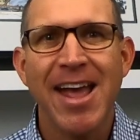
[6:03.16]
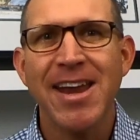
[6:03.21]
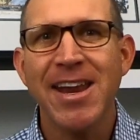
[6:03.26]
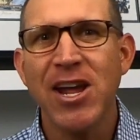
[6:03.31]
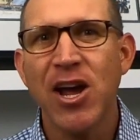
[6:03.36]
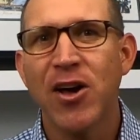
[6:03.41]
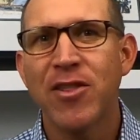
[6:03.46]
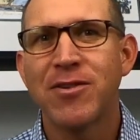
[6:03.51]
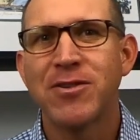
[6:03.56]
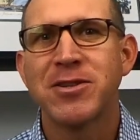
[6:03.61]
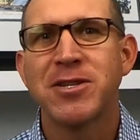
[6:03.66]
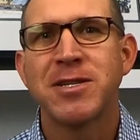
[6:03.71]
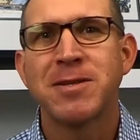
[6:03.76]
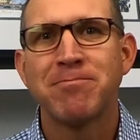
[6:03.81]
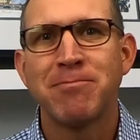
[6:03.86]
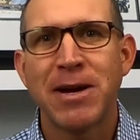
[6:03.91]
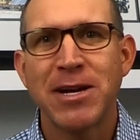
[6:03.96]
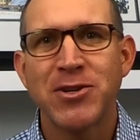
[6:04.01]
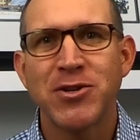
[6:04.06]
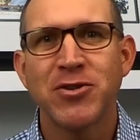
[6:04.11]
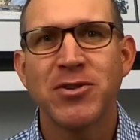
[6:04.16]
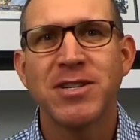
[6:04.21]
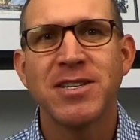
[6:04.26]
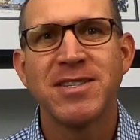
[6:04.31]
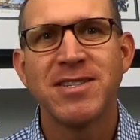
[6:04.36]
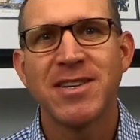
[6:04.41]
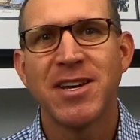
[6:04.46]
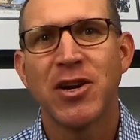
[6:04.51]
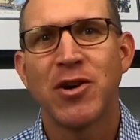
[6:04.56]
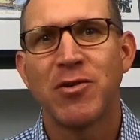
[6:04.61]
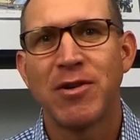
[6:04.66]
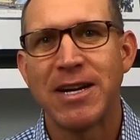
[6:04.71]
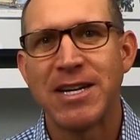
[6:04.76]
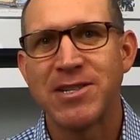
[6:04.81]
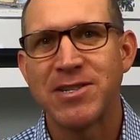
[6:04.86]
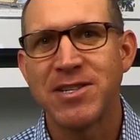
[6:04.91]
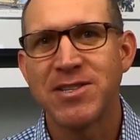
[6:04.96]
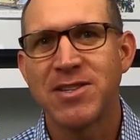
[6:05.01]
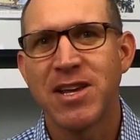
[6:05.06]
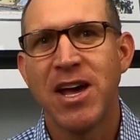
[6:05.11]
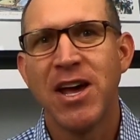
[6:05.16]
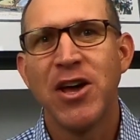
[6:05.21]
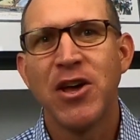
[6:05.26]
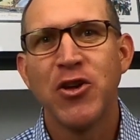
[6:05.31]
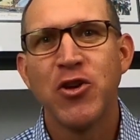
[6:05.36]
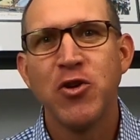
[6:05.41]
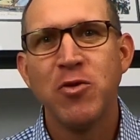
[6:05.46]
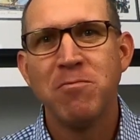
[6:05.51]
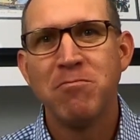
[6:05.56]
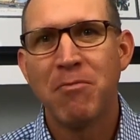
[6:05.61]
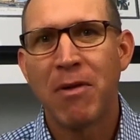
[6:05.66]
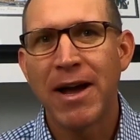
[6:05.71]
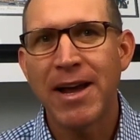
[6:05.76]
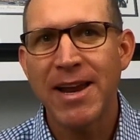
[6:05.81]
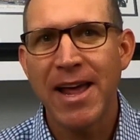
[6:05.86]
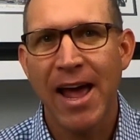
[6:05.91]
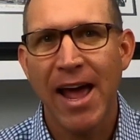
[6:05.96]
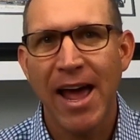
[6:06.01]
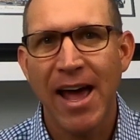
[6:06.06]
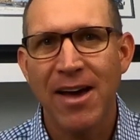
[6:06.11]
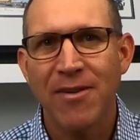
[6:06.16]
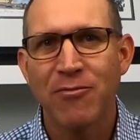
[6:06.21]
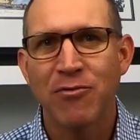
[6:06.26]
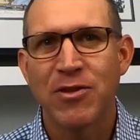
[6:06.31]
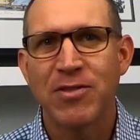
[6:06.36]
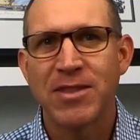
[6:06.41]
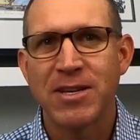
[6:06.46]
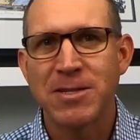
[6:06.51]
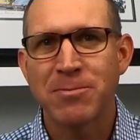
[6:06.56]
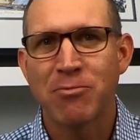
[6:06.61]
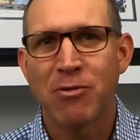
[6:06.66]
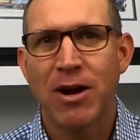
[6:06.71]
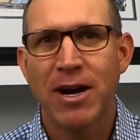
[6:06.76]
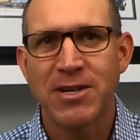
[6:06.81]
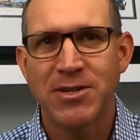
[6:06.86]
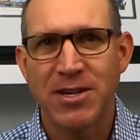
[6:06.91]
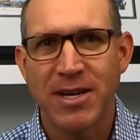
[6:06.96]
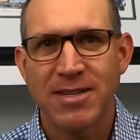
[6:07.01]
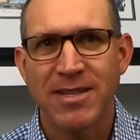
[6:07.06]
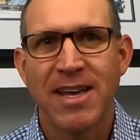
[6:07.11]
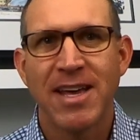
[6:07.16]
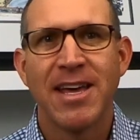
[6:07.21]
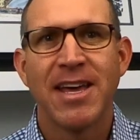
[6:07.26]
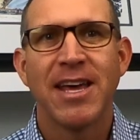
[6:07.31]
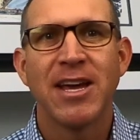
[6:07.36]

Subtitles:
any other special considerations you might have with this project,